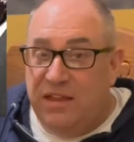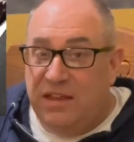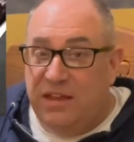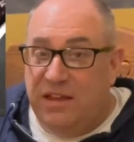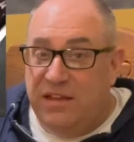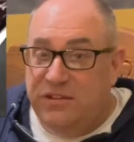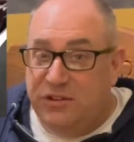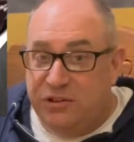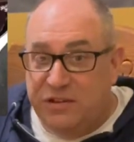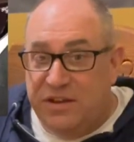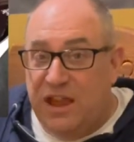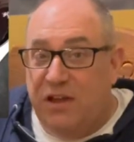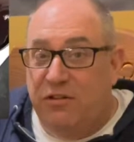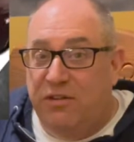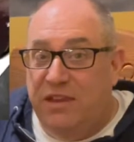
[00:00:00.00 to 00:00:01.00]
Turned
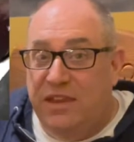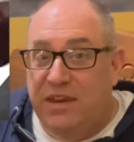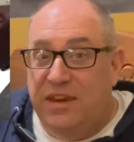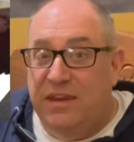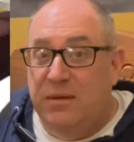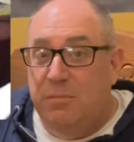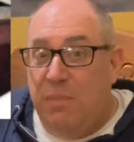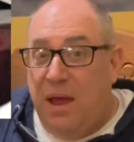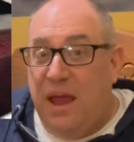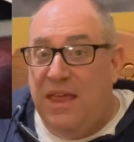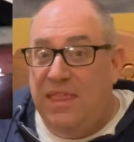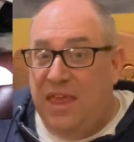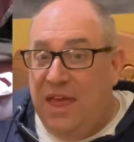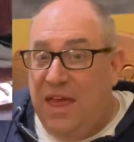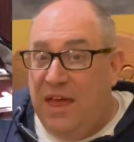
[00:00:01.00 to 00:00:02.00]
out he didn't buy
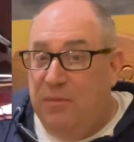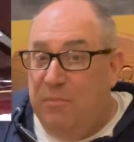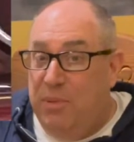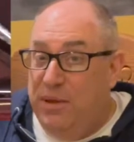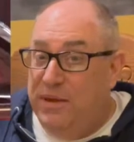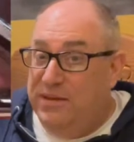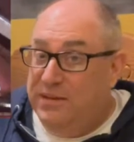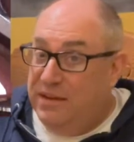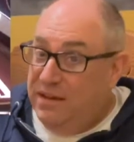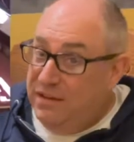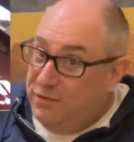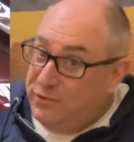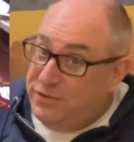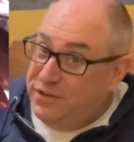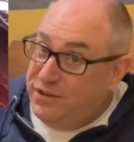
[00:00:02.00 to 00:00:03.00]
that, but it
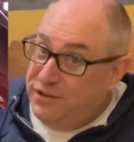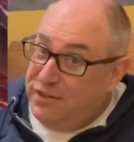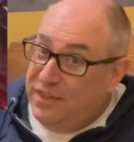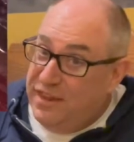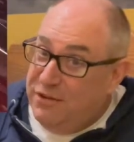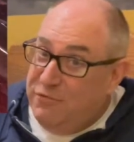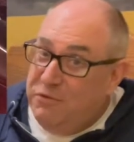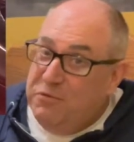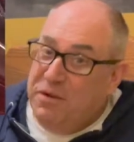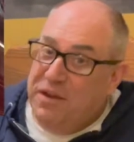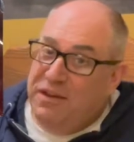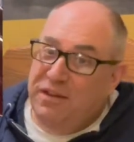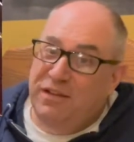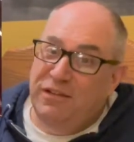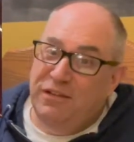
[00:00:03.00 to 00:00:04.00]
was a good thing we went
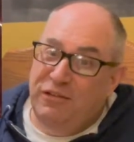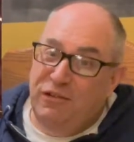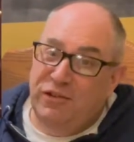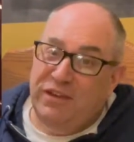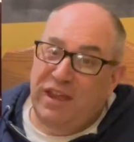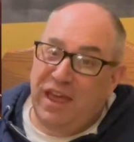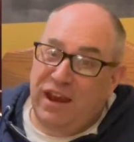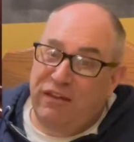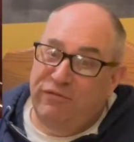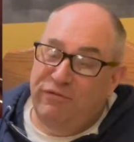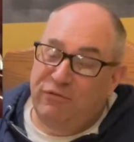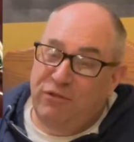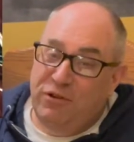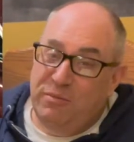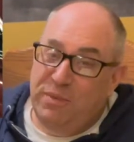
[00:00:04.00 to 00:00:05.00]
and looked at it
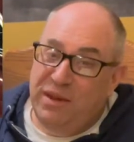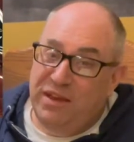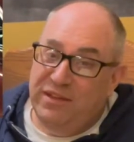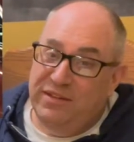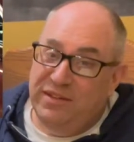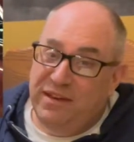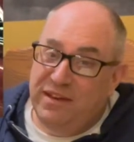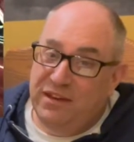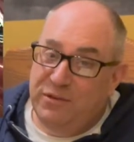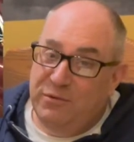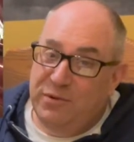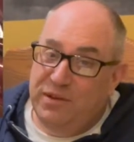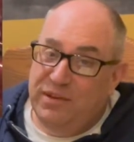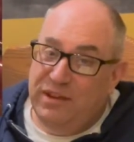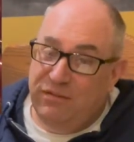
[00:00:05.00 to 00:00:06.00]
for him, because
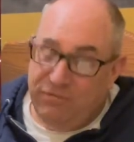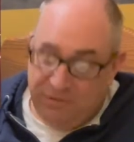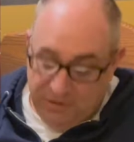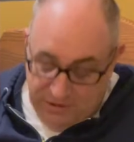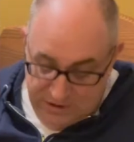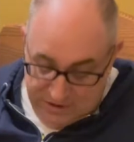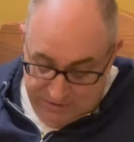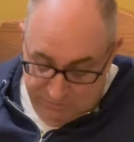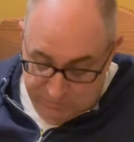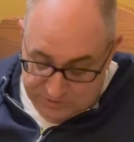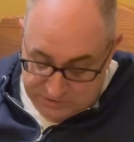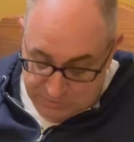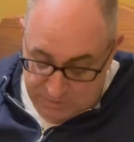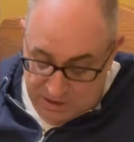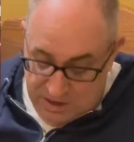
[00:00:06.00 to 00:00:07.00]
we definitely gave him
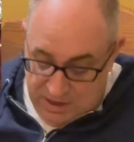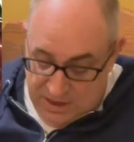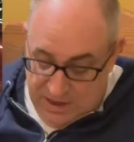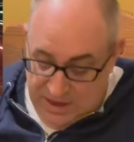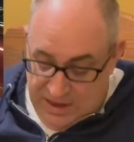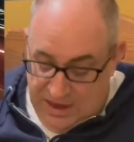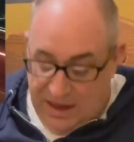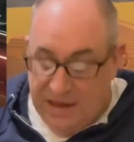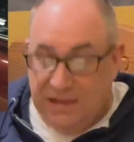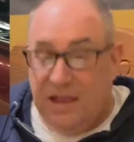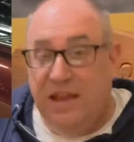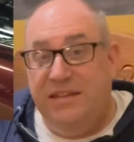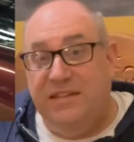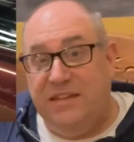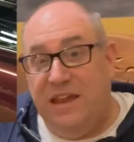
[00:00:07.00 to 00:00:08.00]
some
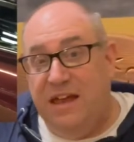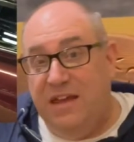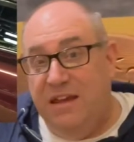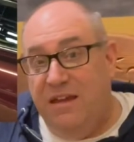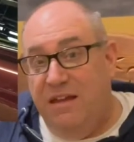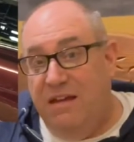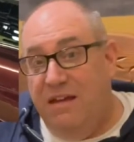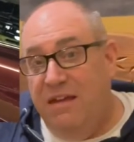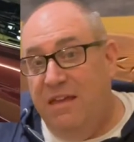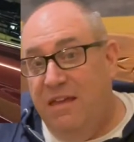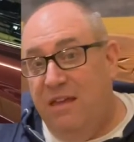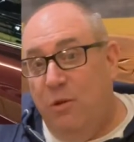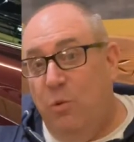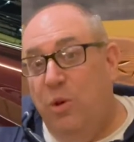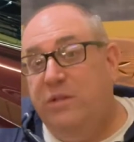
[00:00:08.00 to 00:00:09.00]
highlights on
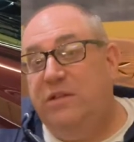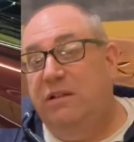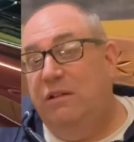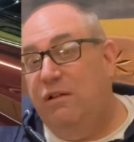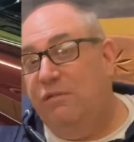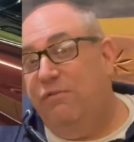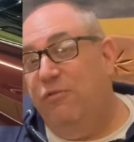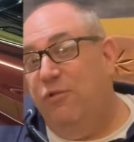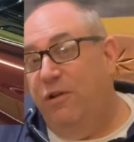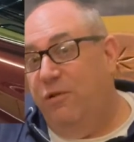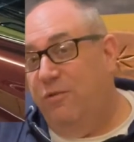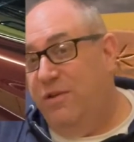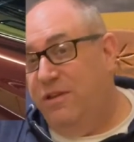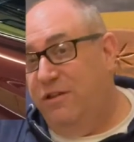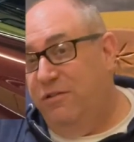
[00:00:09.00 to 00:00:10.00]
what to look for
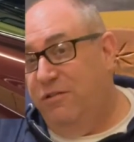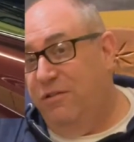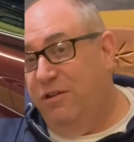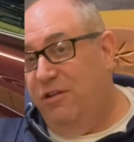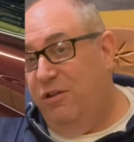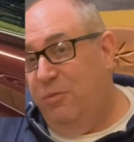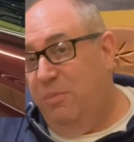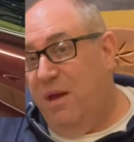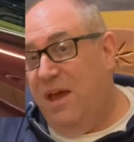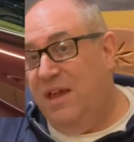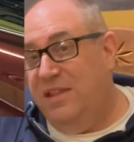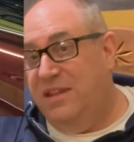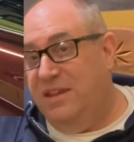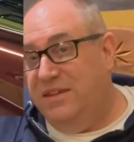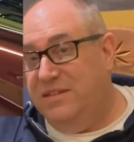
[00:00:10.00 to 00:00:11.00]
when you're
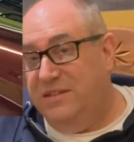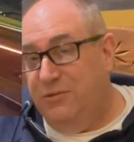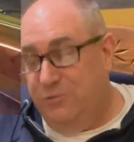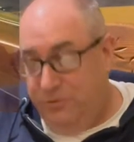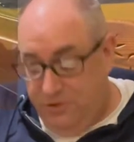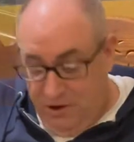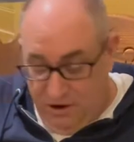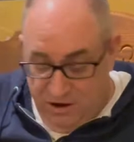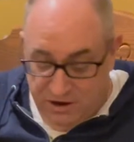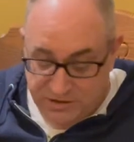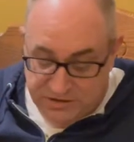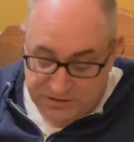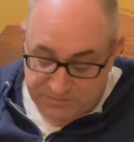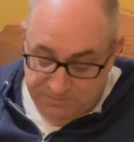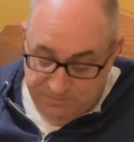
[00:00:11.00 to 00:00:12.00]
buying these old
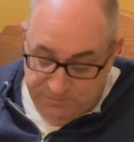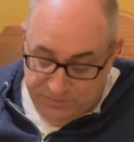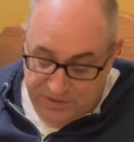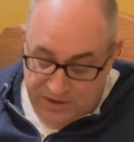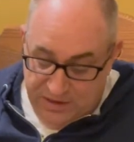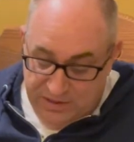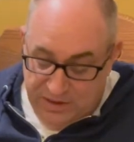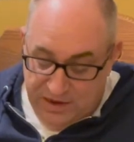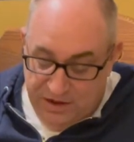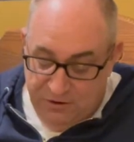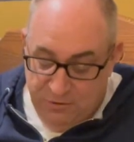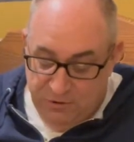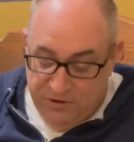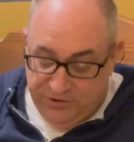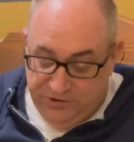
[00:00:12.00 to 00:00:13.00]
cars. And then of
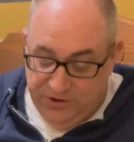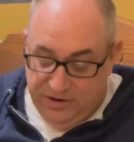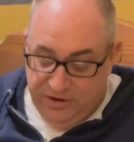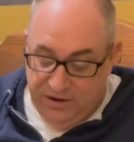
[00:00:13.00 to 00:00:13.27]
course in